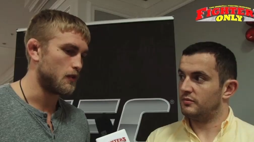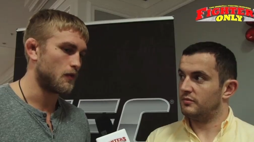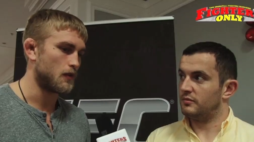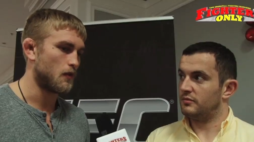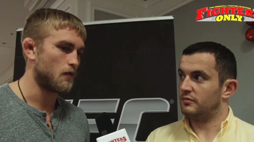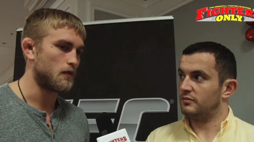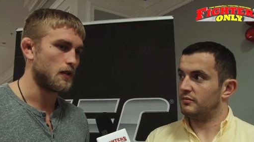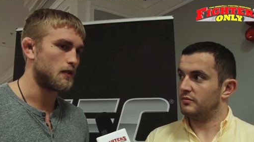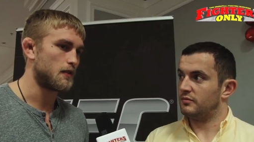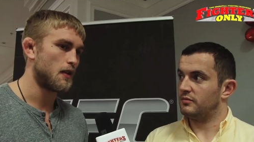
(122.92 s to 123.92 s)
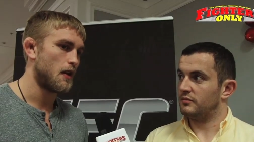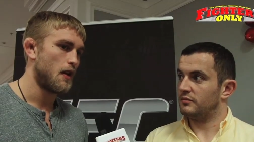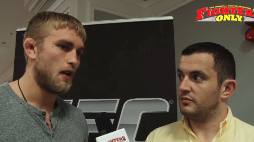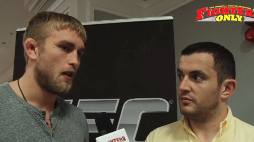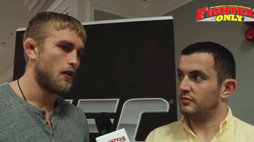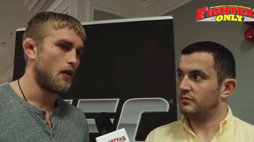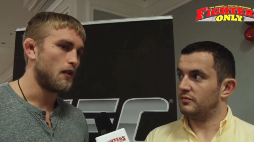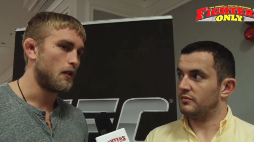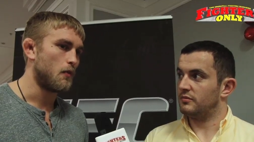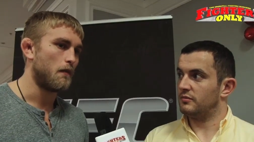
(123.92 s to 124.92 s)
Speaker 1: Jon Jones, it's you know,
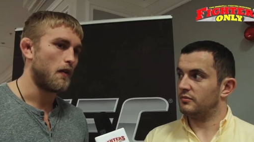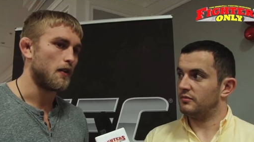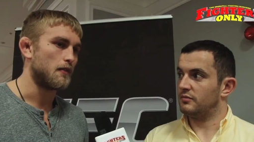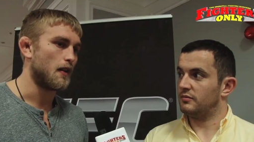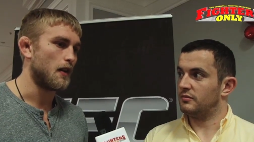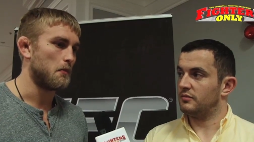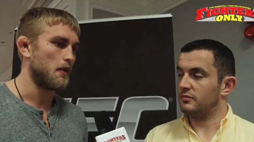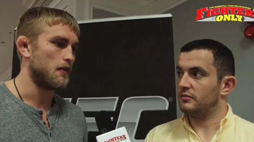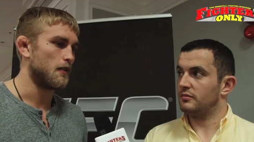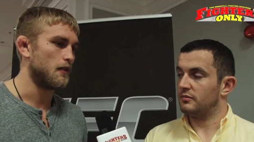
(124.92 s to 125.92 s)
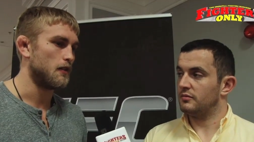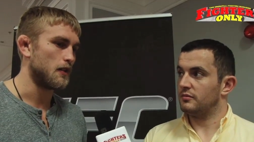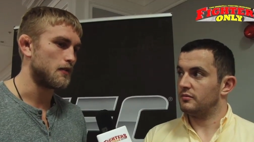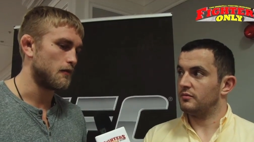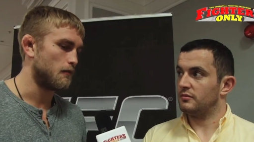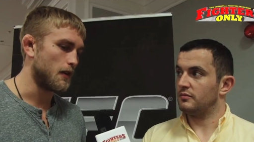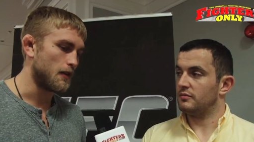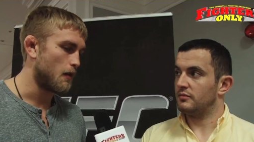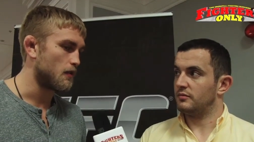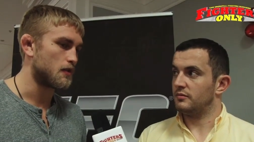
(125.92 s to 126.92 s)
I take one fight at a time, and just right now it's